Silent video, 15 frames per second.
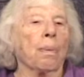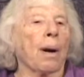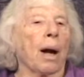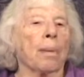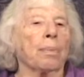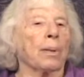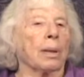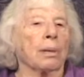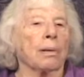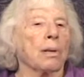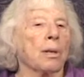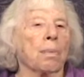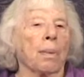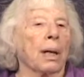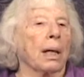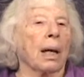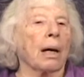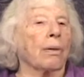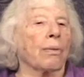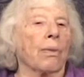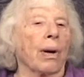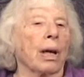popular is Be an
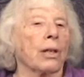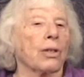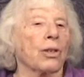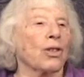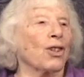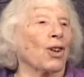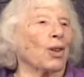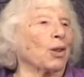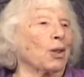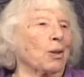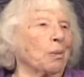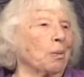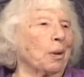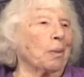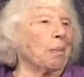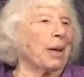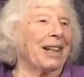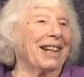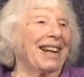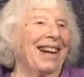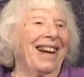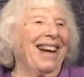Outrageous Older
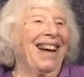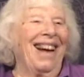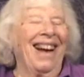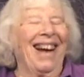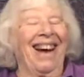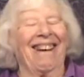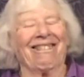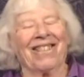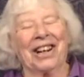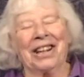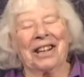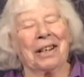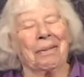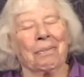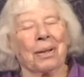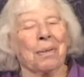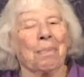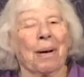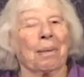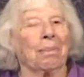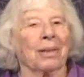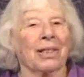Woman, and one that was
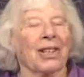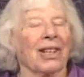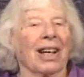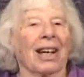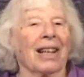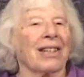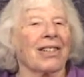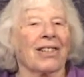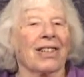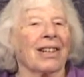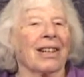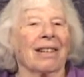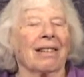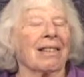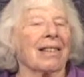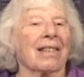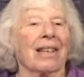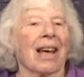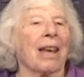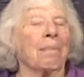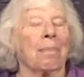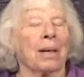published last year is
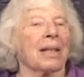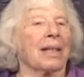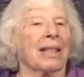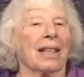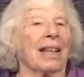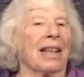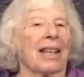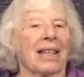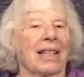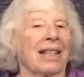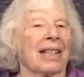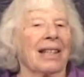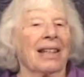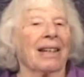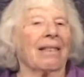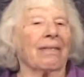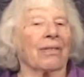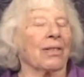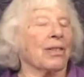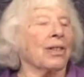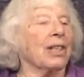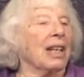A B Cs
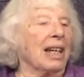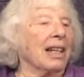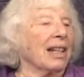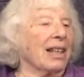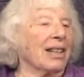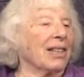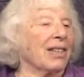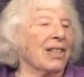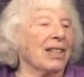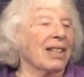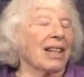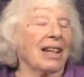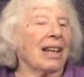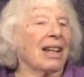for Seniors,